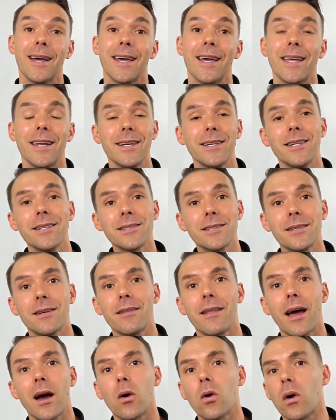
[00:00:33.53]
In addition to
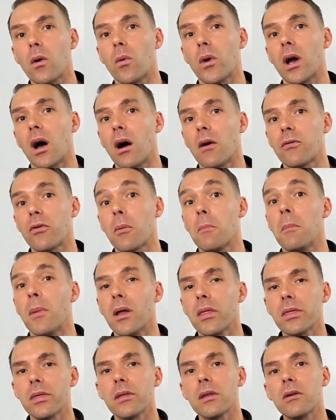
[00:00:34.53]
that, we offer
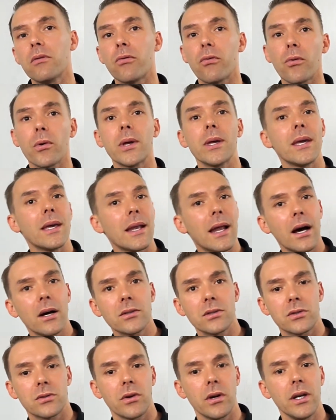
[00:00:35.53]
monthly free
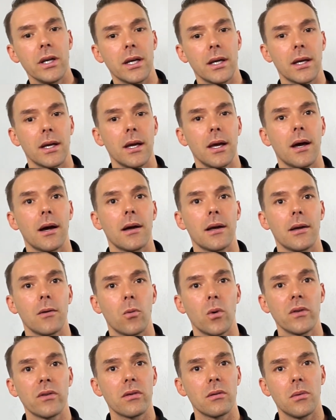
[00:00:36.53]
in-house training
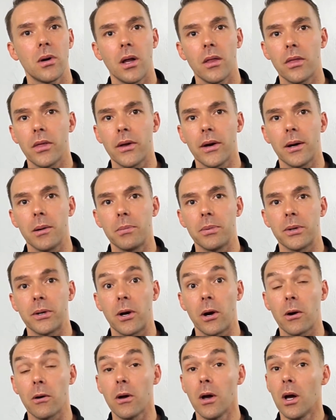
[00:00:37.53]
once a month up in
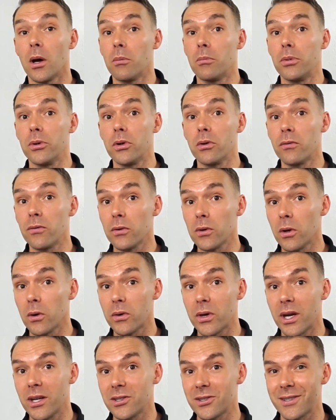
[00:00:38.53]
our beautiful
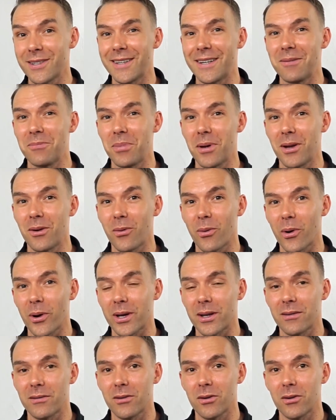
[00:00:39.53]
location in Bend, Oregon.